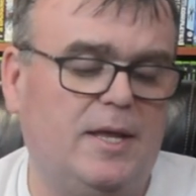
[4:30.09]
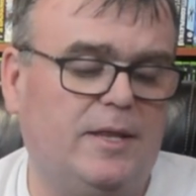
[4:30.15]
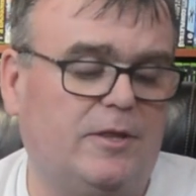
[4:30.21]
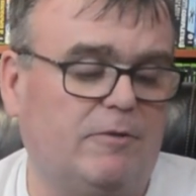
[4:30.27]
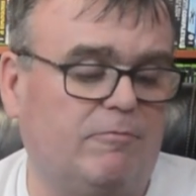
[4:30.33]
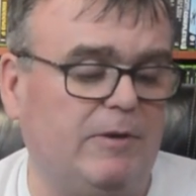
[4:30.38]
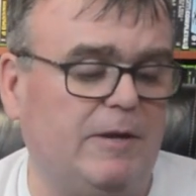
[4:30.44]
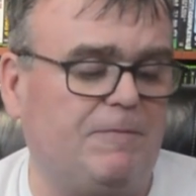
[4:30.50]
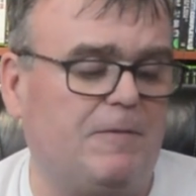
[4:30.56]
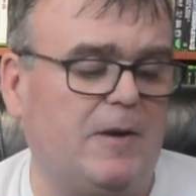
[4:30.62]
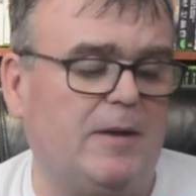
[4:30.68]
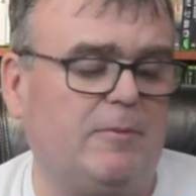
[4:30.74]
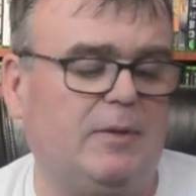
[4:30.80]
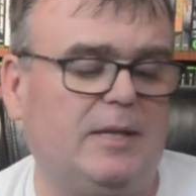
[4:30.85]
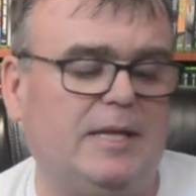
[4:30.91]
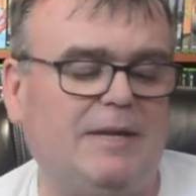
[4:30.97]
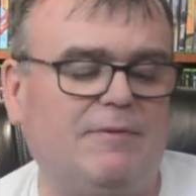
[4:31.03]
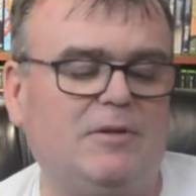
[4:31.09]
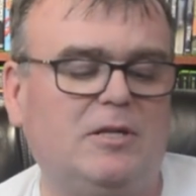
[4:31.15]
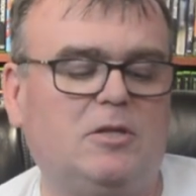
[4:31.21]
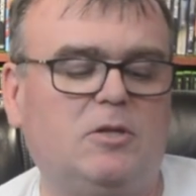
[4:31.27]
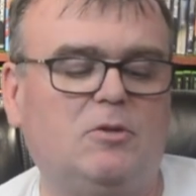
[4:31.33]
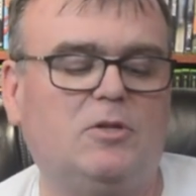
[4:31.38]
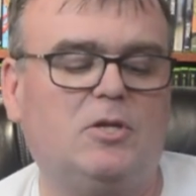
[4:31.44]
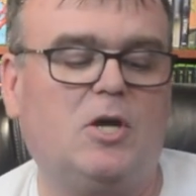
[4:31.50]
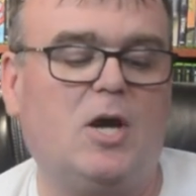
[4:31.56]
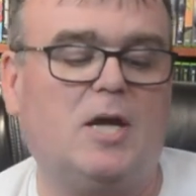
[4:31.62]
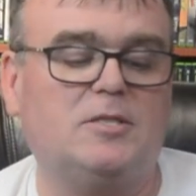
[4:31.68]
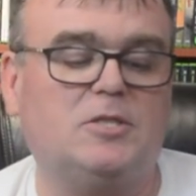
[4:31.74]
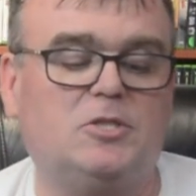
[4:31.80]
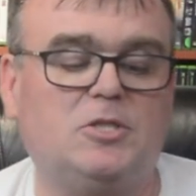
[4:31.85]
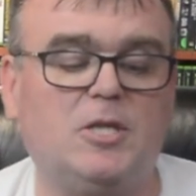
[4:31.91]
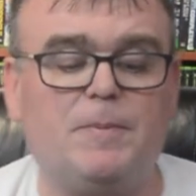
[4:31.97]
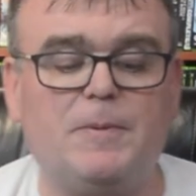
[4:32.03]
The refund will even include the cost
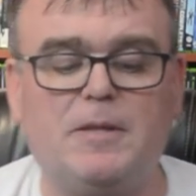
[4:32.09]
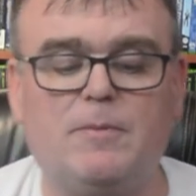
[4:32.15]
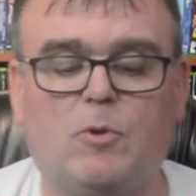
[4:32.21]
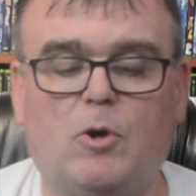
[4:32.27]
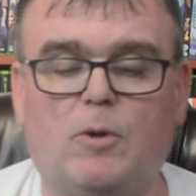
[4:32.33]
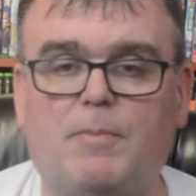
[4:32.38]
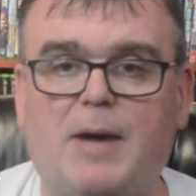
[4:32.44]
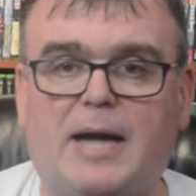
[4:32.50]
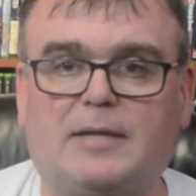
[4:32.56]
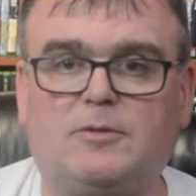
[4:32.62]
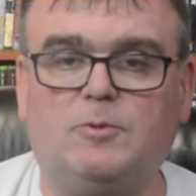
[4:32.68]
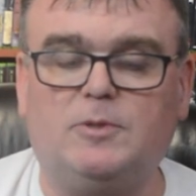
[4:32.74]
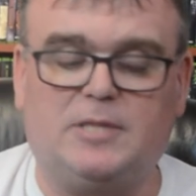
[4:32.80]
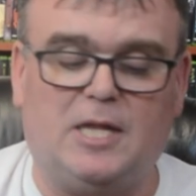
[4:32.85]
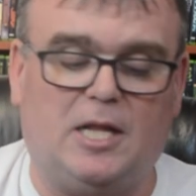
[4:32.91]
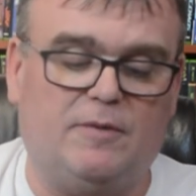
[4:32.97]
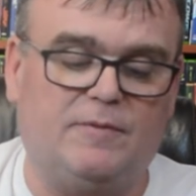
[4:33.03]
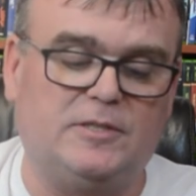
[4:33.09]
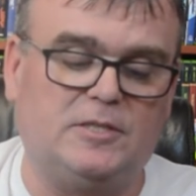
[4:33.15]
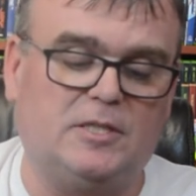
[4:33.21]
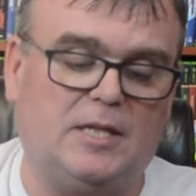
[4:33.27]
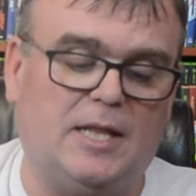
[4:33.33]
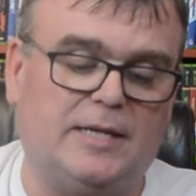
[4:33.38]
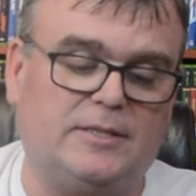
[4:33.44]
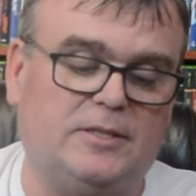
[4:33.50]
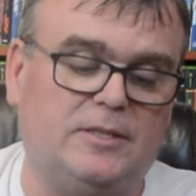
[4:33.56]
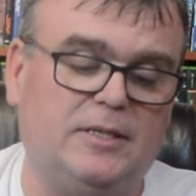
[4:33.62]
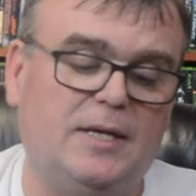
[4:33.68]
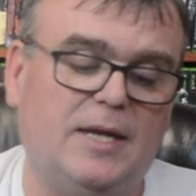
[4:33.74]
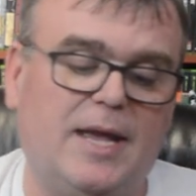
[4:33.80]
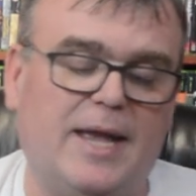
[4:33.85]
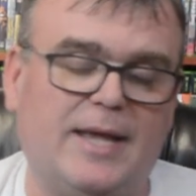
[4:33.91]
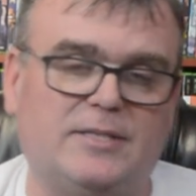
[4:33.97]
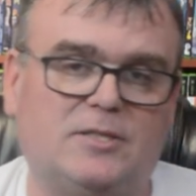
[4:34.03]
of shipping the board back to Intellivision Collector,
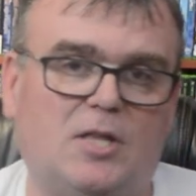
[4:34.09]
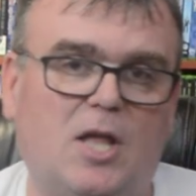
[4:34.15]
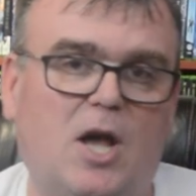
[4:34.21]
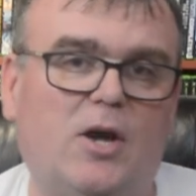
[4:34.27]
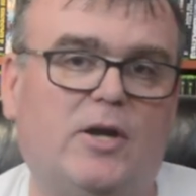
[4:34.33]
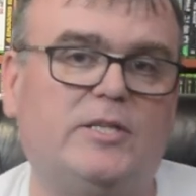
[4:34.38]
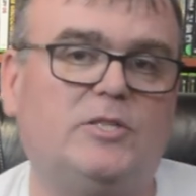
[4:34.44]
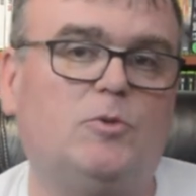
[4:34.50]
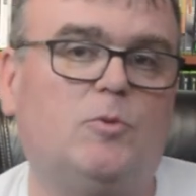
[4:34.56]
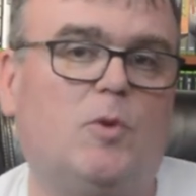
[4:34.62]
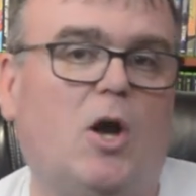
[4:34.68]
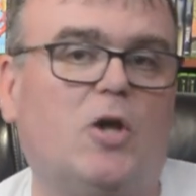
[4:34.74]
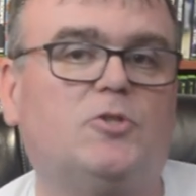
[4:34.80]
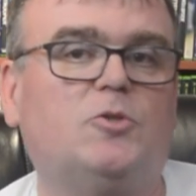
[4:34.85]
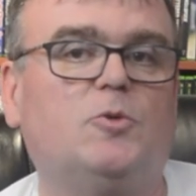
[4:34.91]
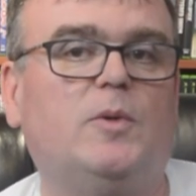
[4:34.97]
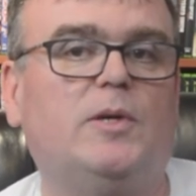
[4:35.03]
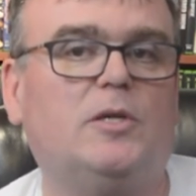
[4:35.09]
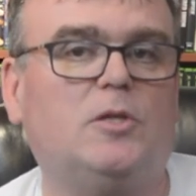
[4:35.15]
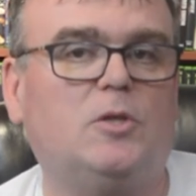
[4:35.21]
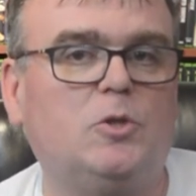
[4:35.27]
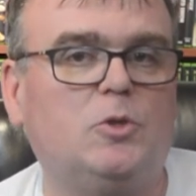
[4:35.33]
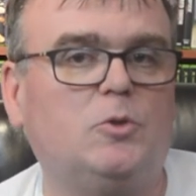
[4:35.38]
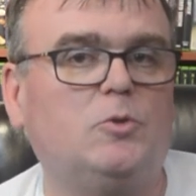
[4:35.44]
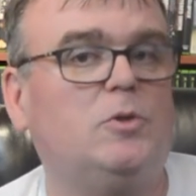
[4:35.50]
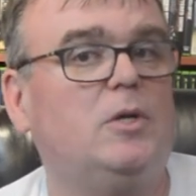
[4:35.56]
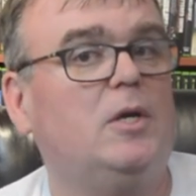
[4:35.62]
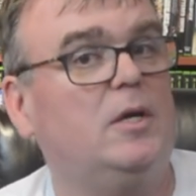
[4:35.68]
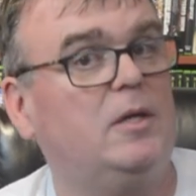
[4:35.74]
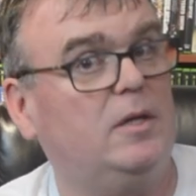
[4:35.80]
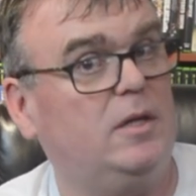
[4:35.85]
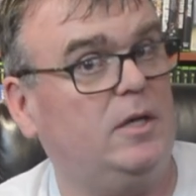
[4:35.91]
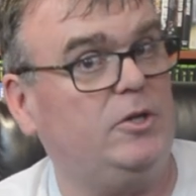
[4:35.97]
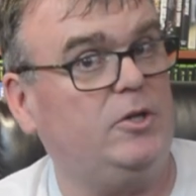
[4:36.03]
as long as you also include
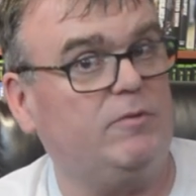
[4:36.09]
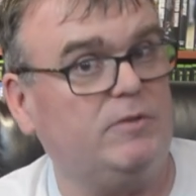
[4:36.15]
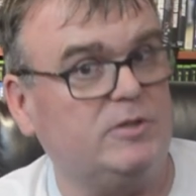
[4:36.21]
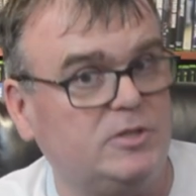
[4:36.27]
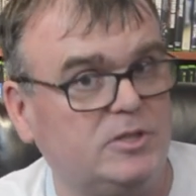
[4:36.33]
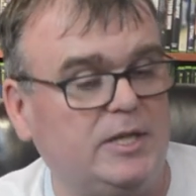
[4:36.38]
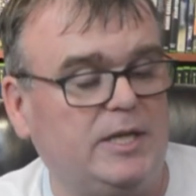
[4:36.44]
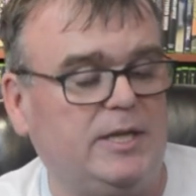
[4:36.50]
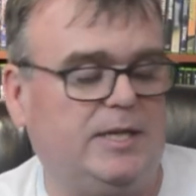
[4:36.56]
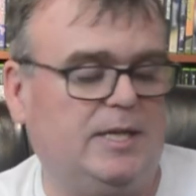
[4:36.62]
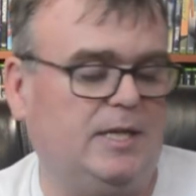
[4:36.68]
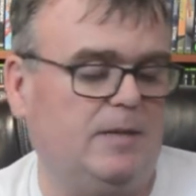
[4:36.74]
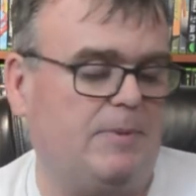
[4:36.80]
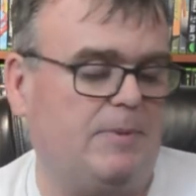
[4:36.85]
uh, your receipt in the